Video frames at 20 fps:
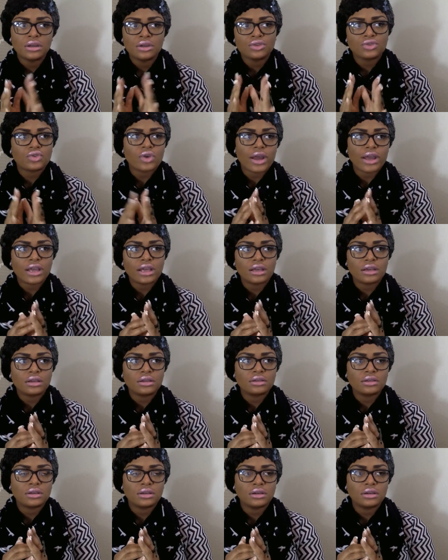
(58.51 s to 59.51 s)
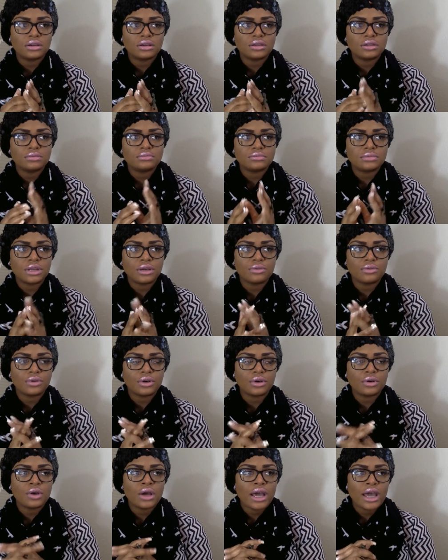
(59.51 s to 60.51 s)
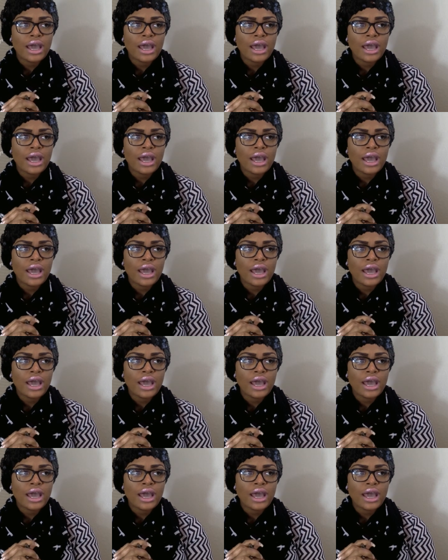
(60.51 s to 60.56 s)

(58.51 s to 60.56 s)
tracking uh, info,